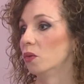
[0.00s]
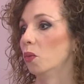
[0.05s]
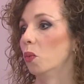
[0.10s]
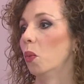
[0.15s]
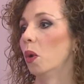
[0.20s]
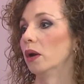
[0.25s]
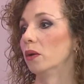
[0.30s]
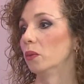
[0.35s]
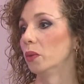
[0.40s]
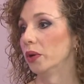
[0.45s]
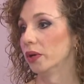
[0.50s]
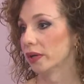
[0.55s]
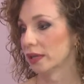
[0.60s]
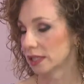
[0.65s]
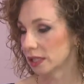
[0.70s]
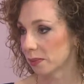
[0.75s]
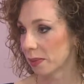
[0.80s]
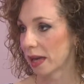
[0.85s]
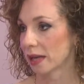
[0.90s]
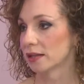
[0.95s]
what we're
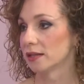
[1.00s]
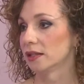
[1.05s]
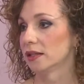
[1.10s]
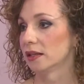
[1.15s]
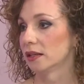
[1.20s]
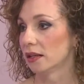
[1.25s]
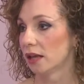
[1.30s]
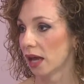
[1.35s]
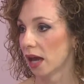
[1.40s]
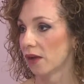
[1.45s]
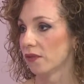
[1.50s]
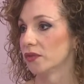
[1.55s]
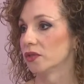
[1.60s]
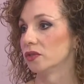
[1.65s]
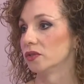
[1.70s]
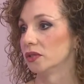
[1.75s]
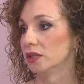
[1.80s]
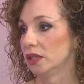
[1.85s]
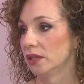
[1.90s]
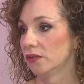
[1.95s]
expecting after
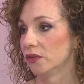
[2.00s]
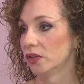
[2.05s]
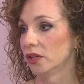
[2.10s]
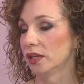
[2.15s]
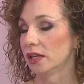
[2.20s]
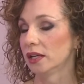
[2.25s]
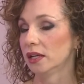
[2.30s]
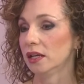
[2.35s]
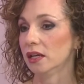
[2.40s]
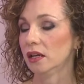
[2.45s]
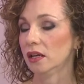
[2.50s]
delivery.